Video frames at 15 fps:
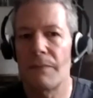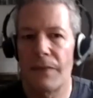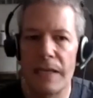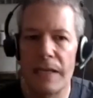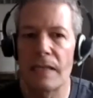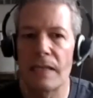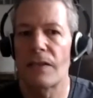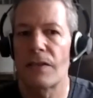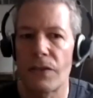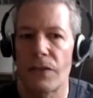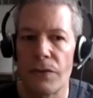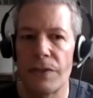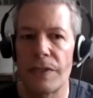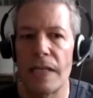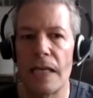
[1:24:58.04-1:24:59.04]
things
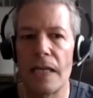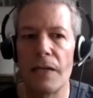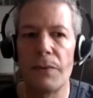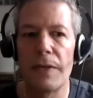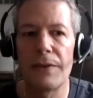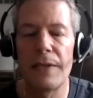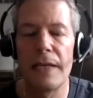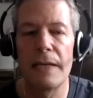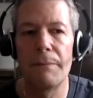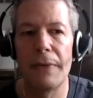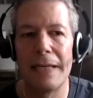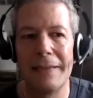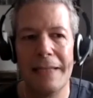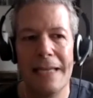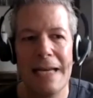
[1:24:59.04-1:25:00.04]
associated with it
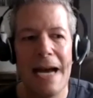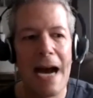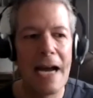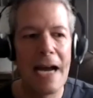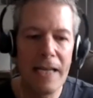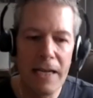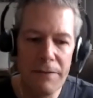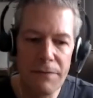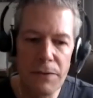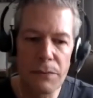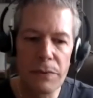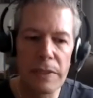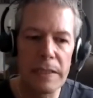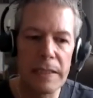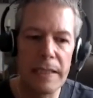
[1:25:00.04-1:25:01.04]
but i never
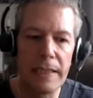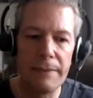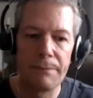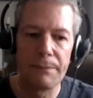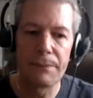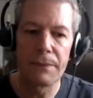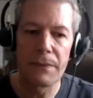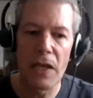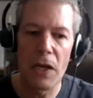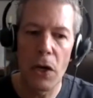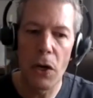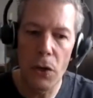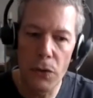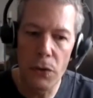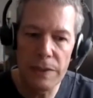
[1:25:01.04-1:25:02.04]
really
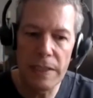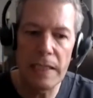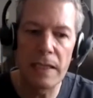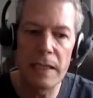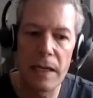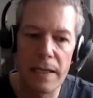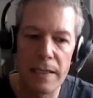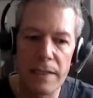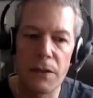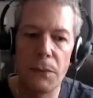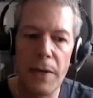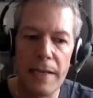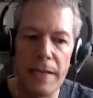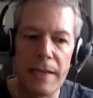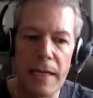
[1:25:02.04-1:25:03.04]
honed in on it the
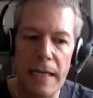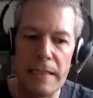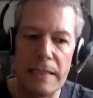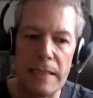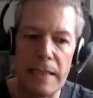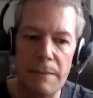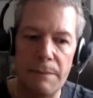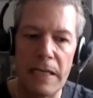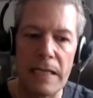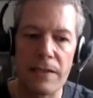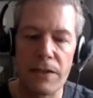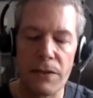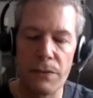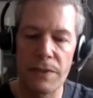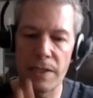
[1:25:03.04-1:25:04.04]
way that i did because
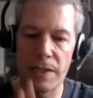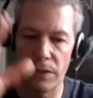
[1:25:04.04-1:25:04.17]
there was a